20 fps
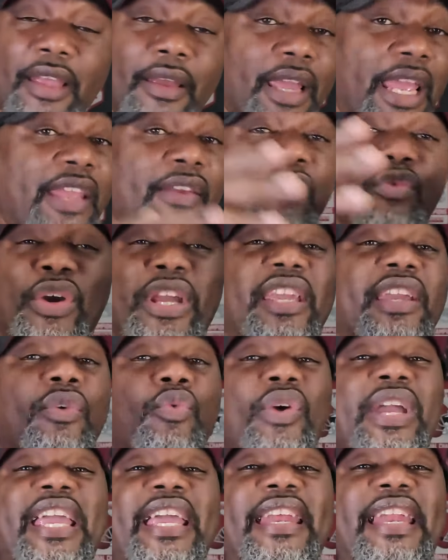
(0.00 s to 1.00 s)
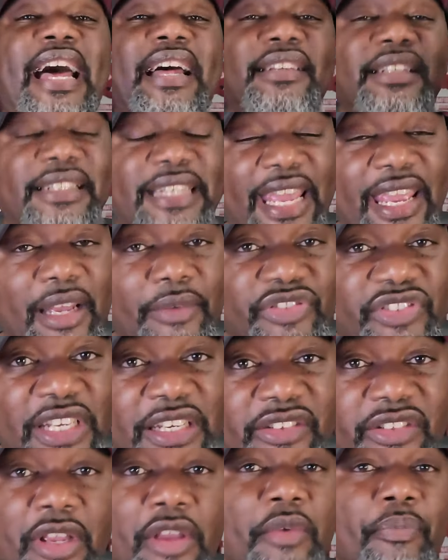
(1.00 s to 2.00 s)
if we can win out the damn
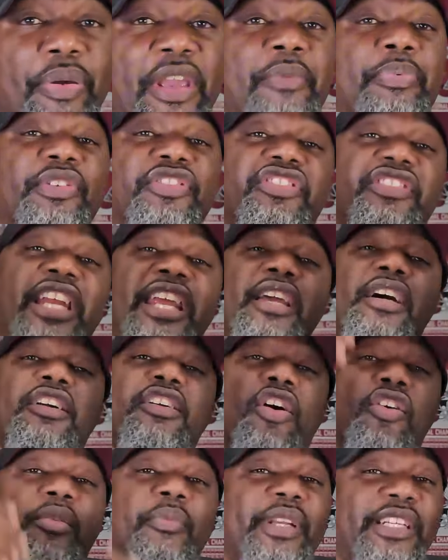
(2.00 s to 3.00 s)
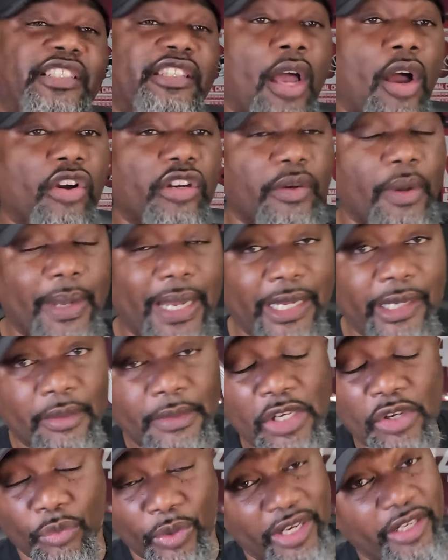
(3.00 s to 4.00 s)
season, people still going to be talking about,
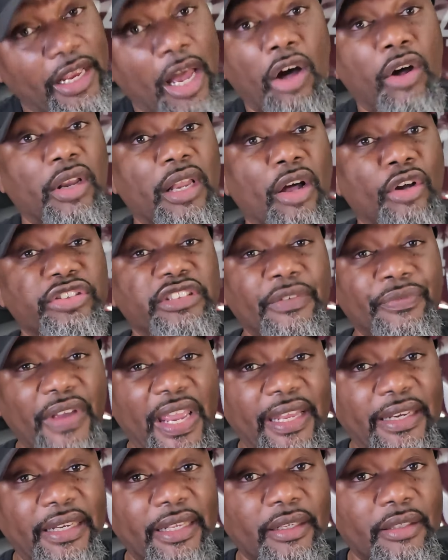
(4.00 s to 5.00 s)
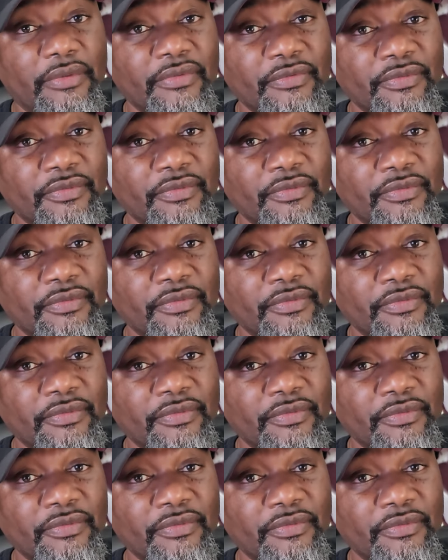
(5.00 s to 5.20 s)
well, y'all lost to Vandy.